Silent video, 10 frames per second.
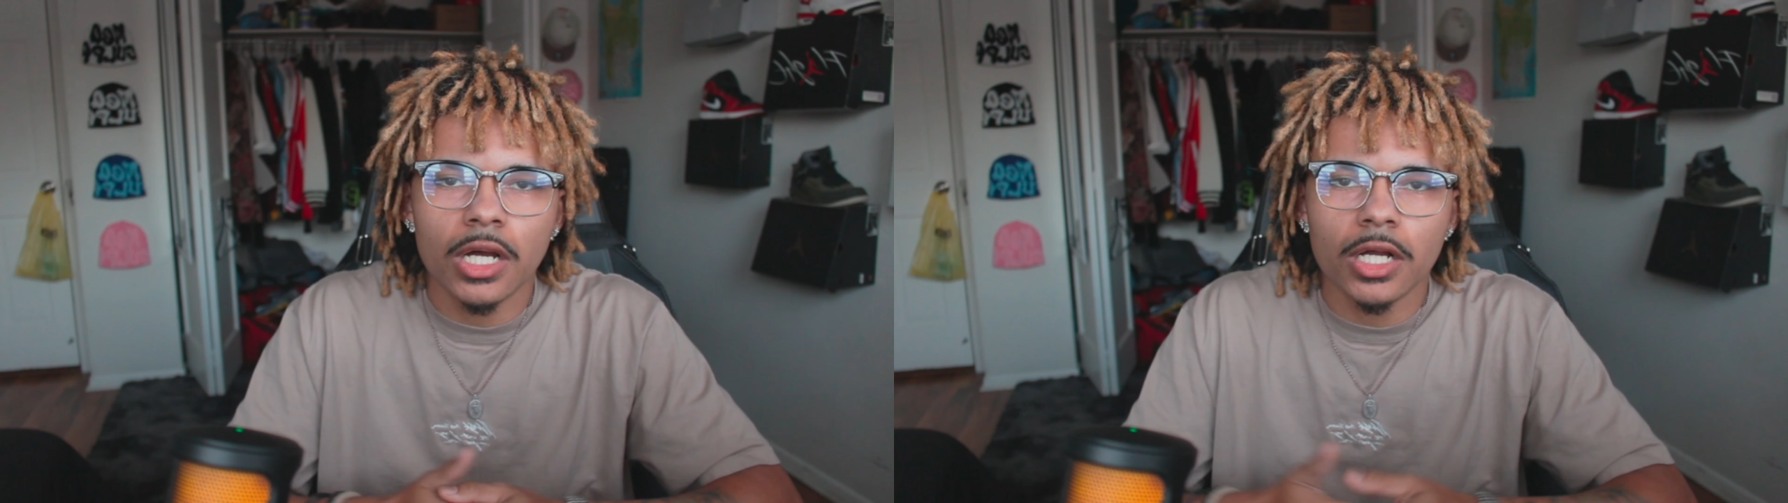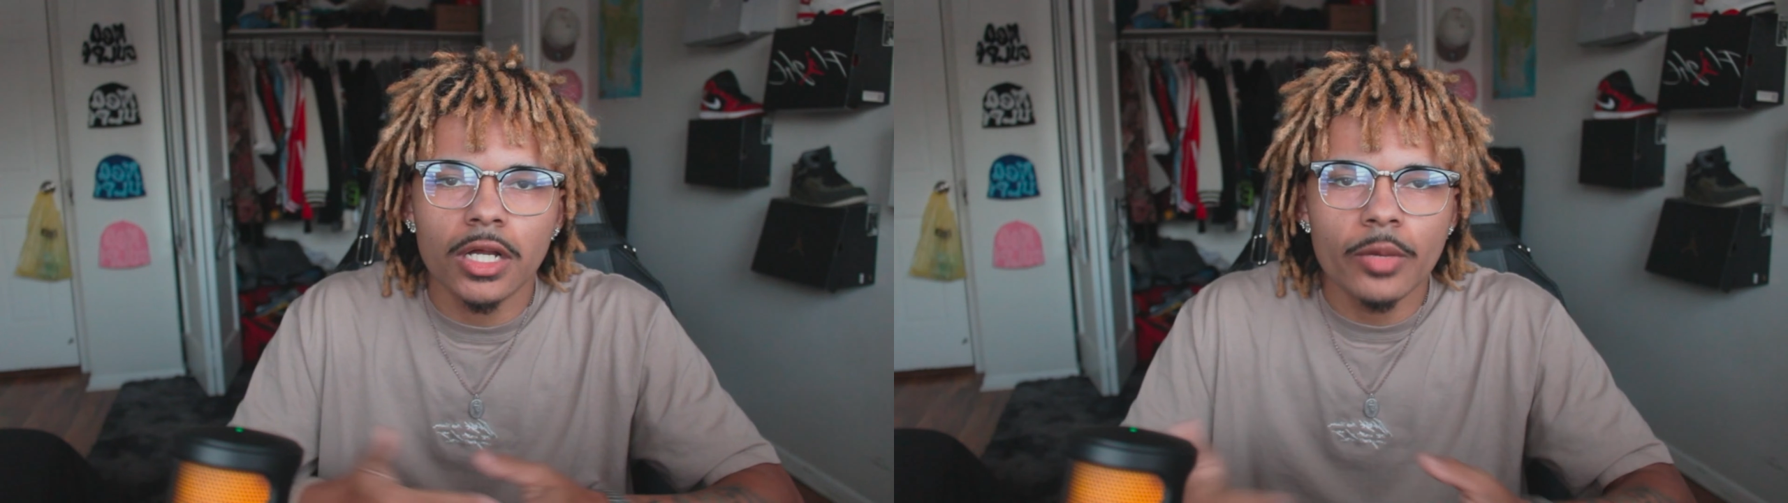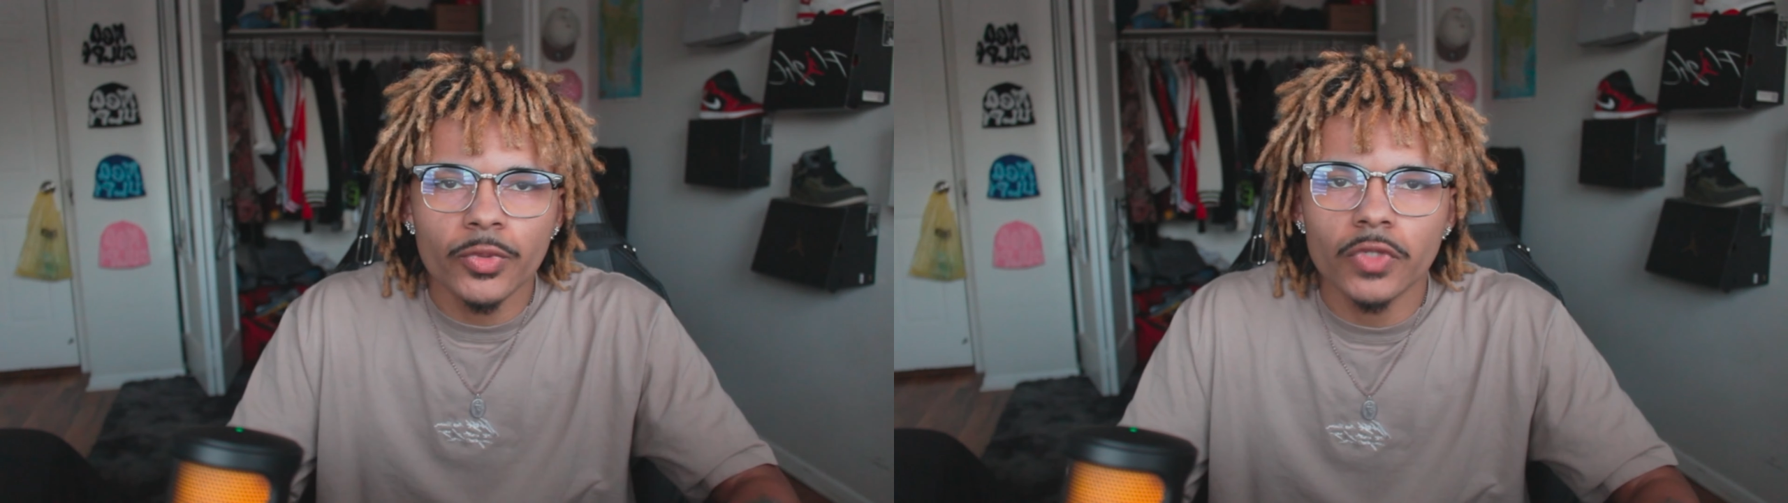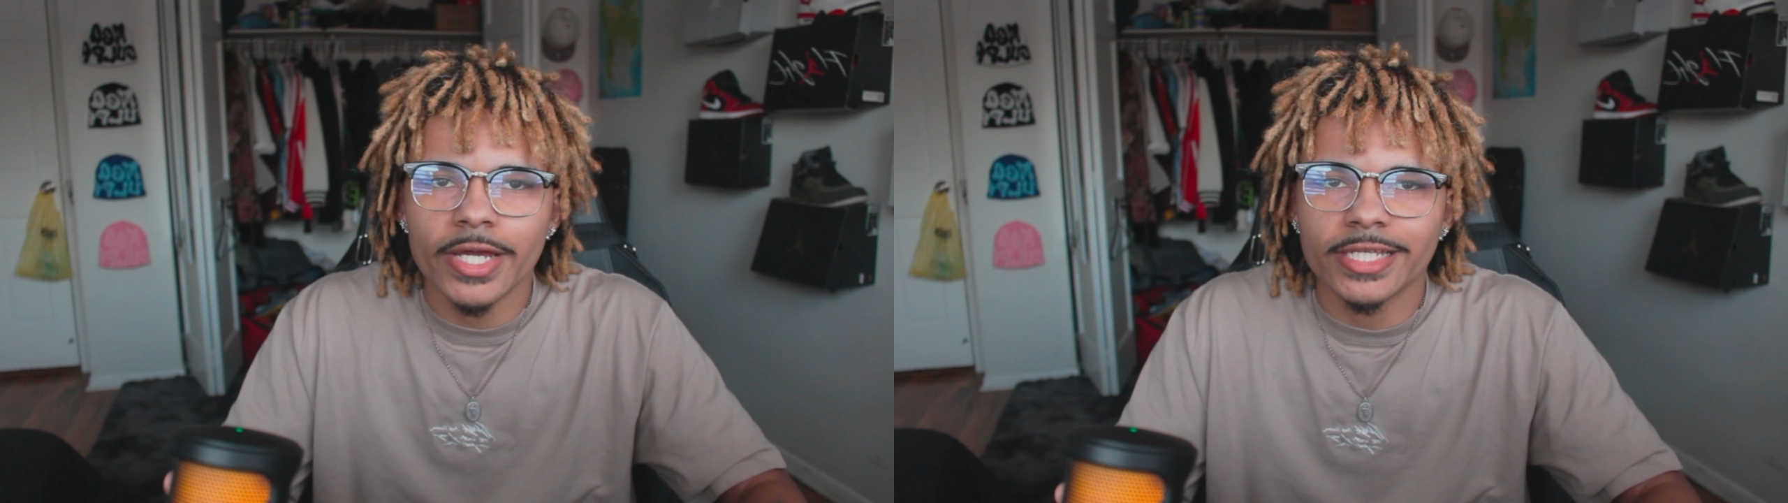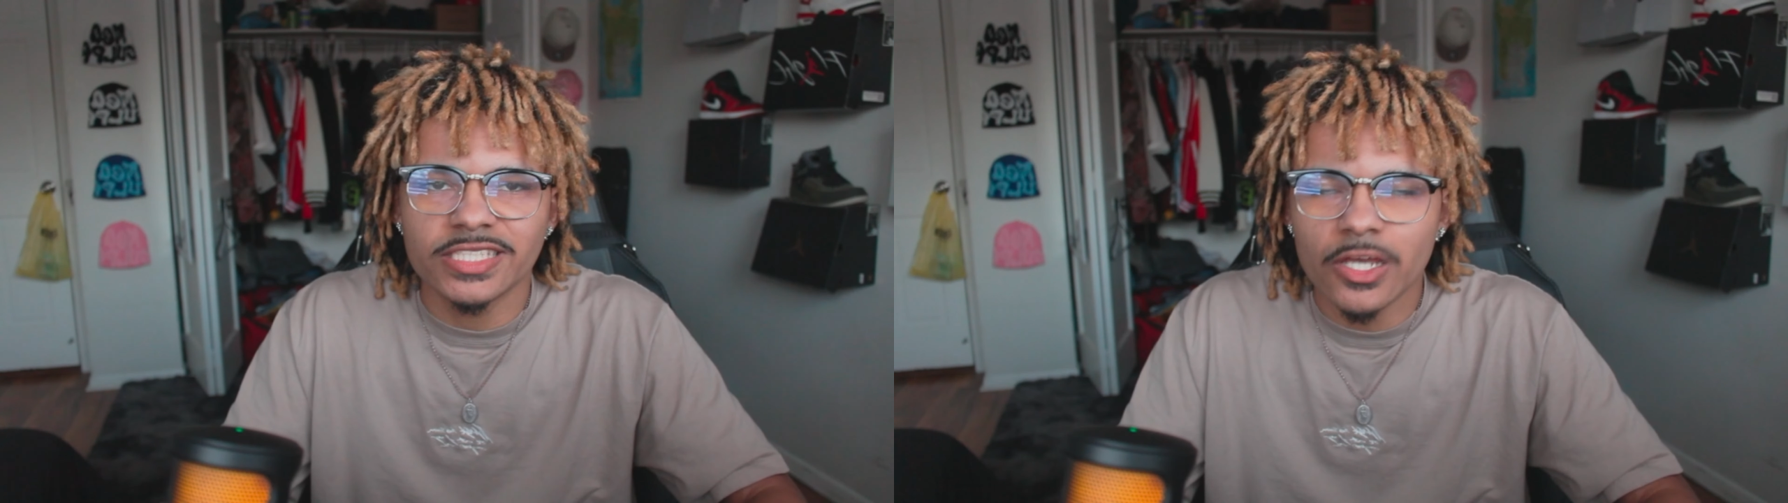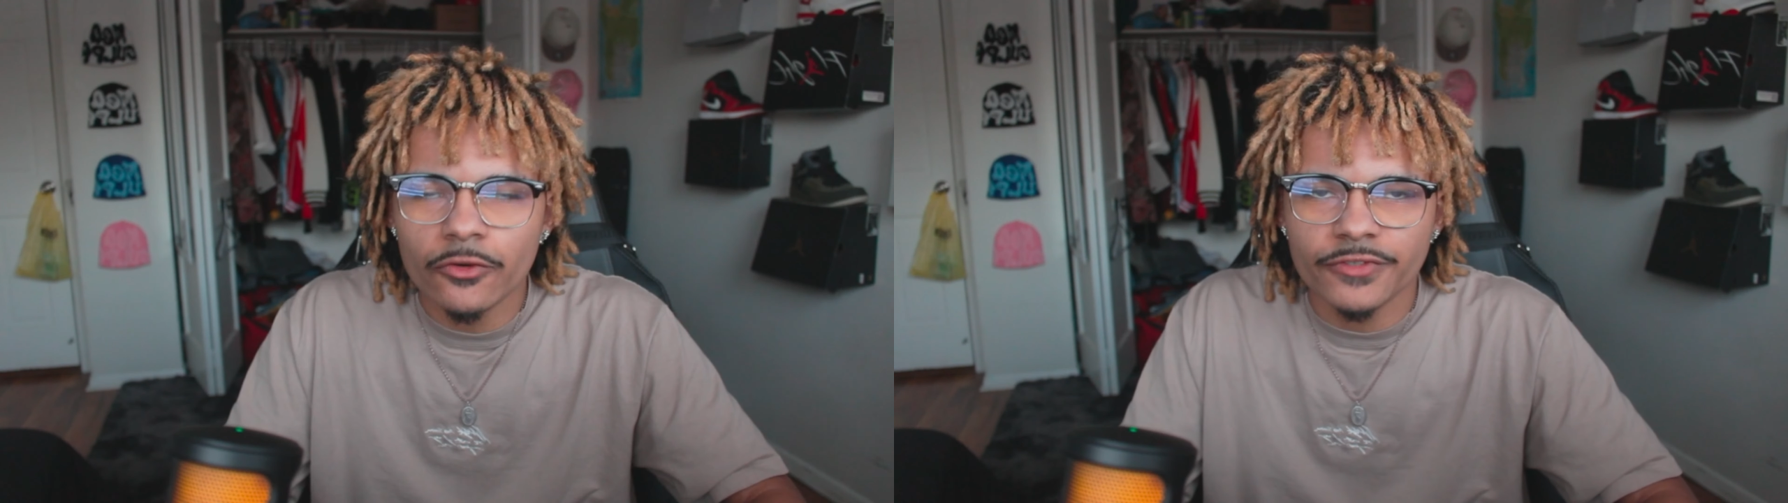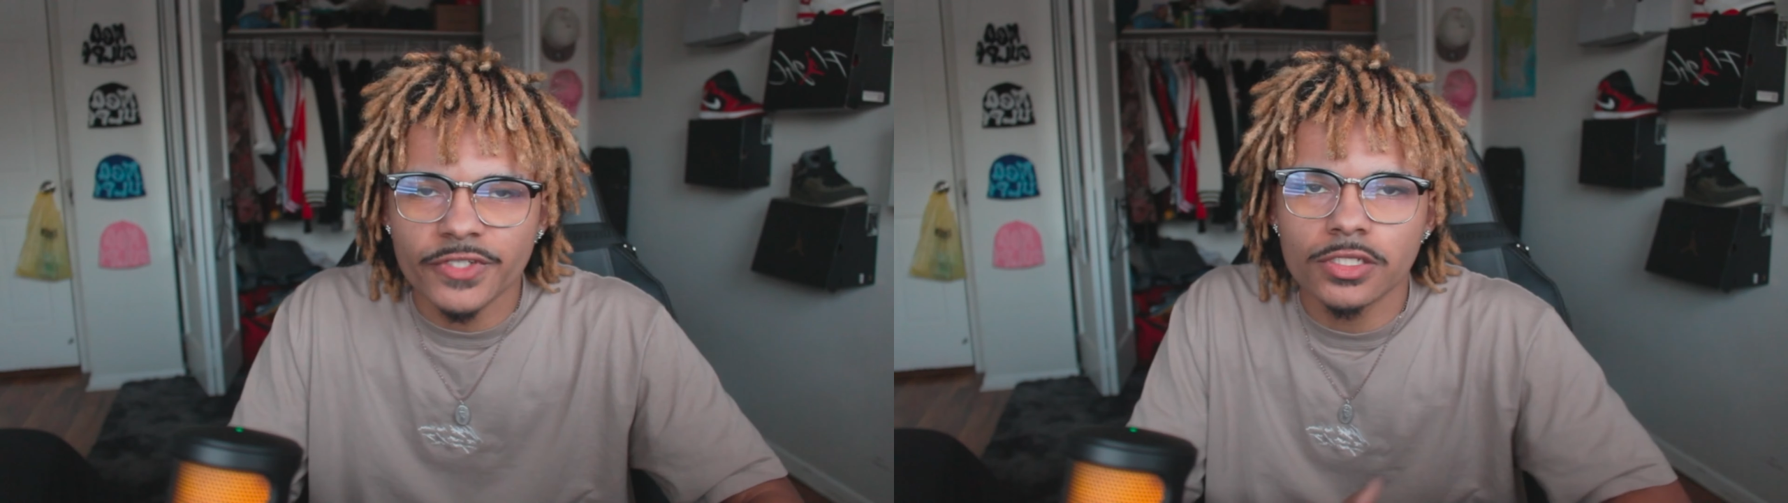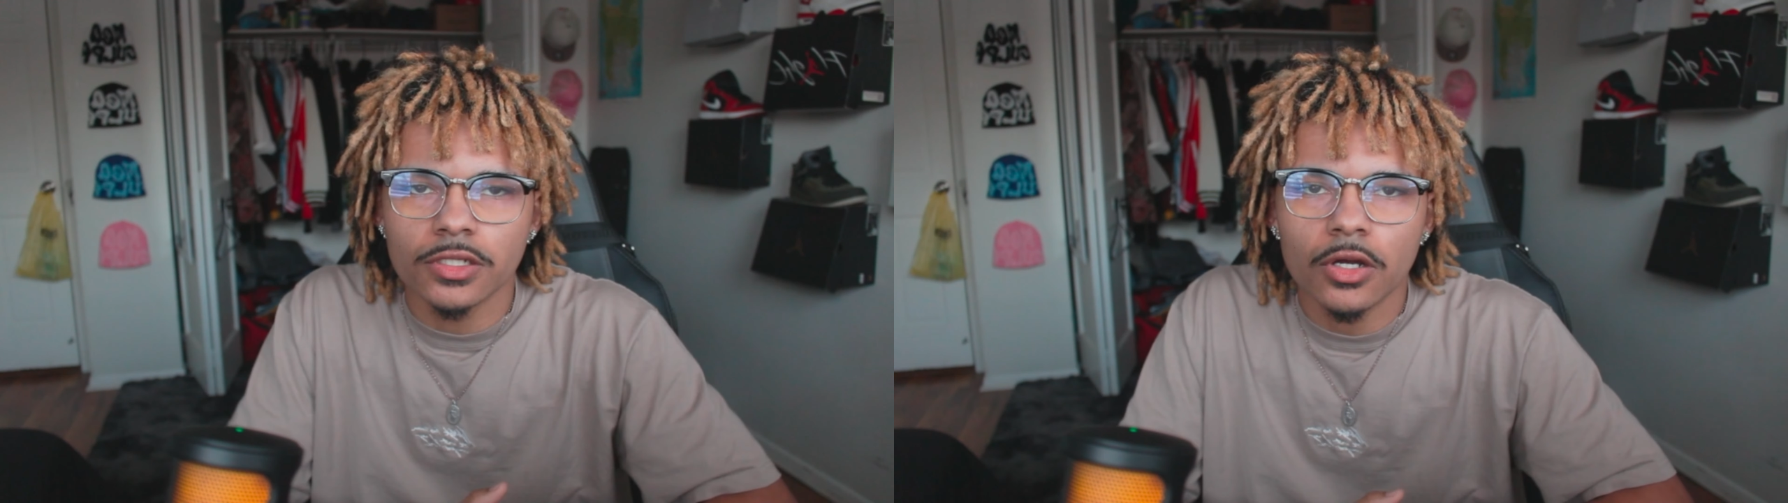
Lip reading: a couple like selfies